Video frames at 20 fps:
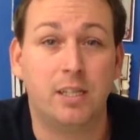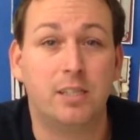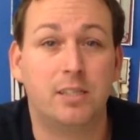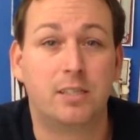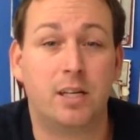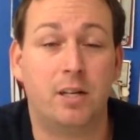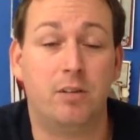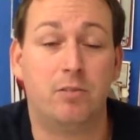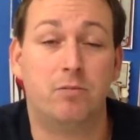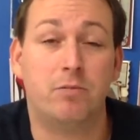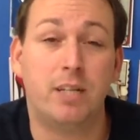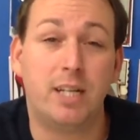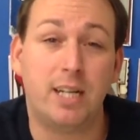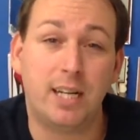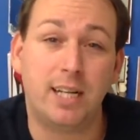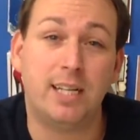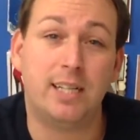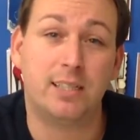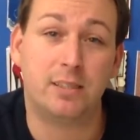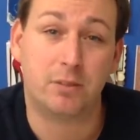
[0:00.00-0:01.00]
So it
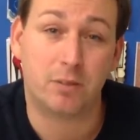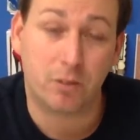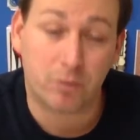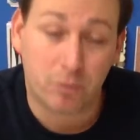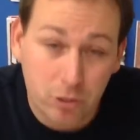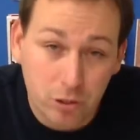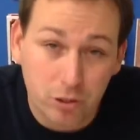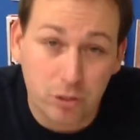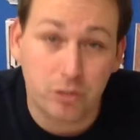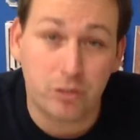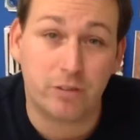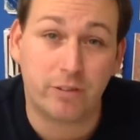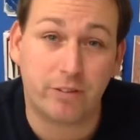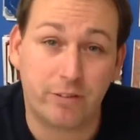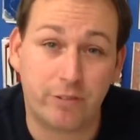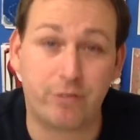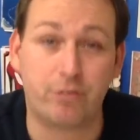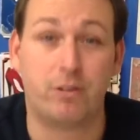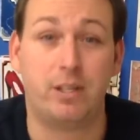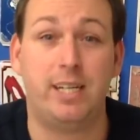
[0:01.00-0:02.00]
really is a good
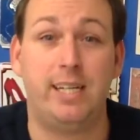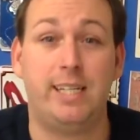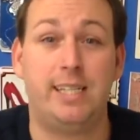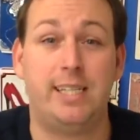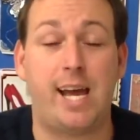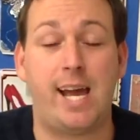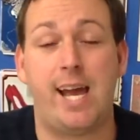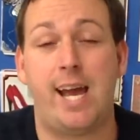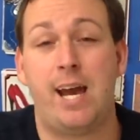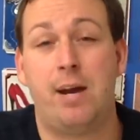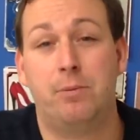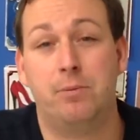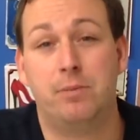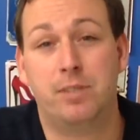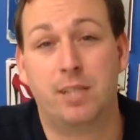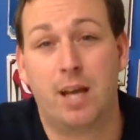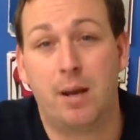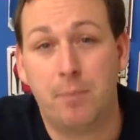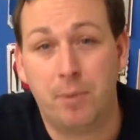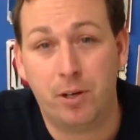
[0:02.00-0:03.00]
free day out
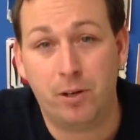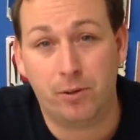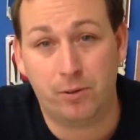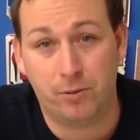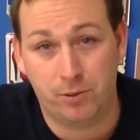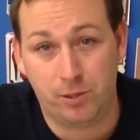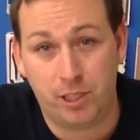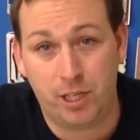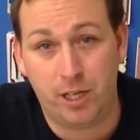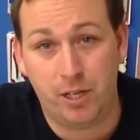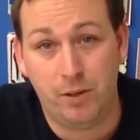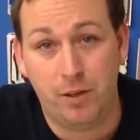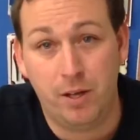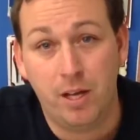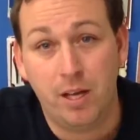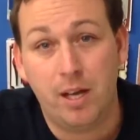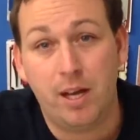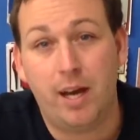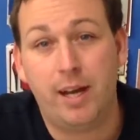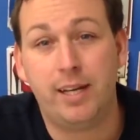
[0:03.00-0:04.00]
to come along to,
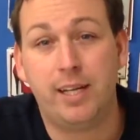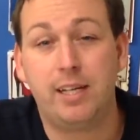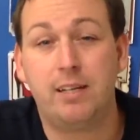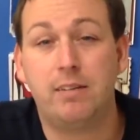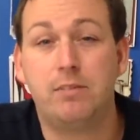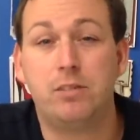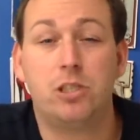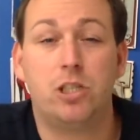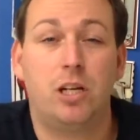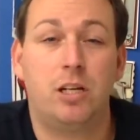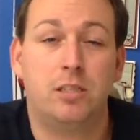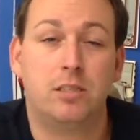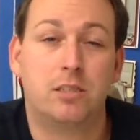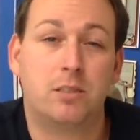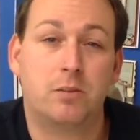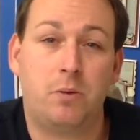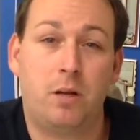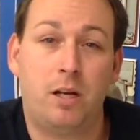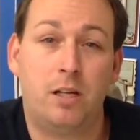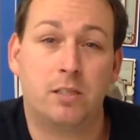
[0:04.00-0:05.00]
and it gives you a chance
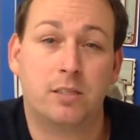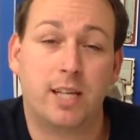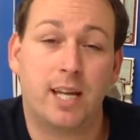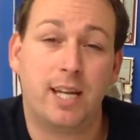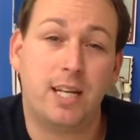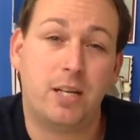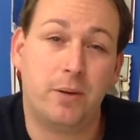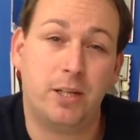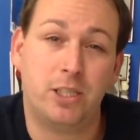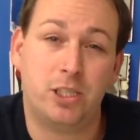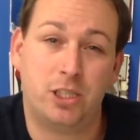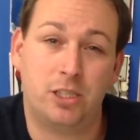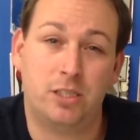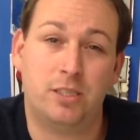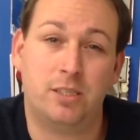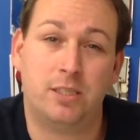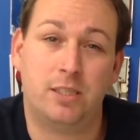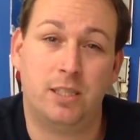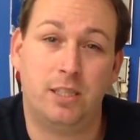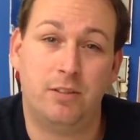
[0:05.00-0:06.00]
to ask any
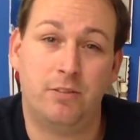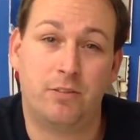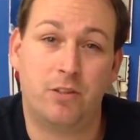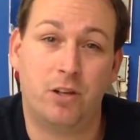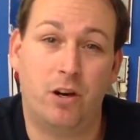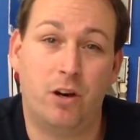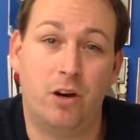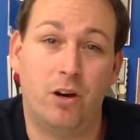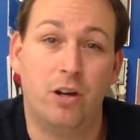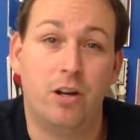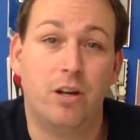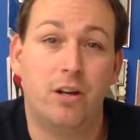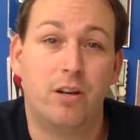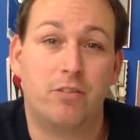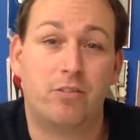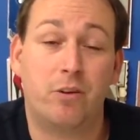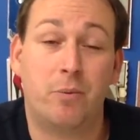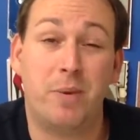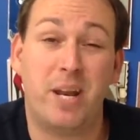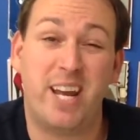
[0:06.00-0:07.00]
questions that you've got
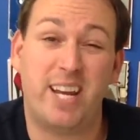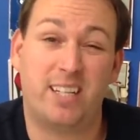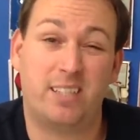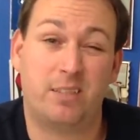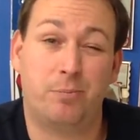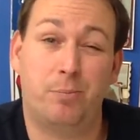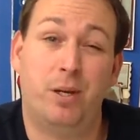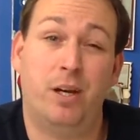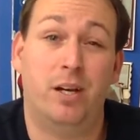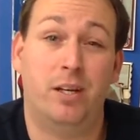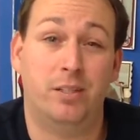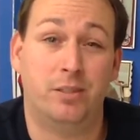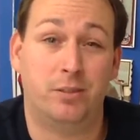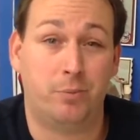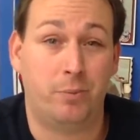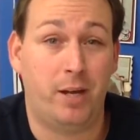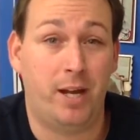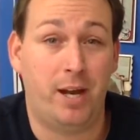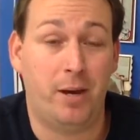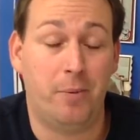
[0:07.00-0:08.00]
from an expert
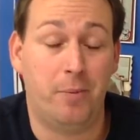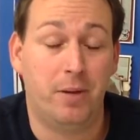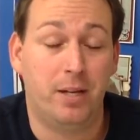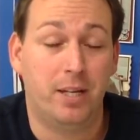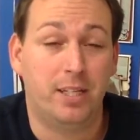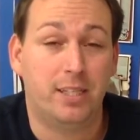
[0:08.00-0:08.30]
as well.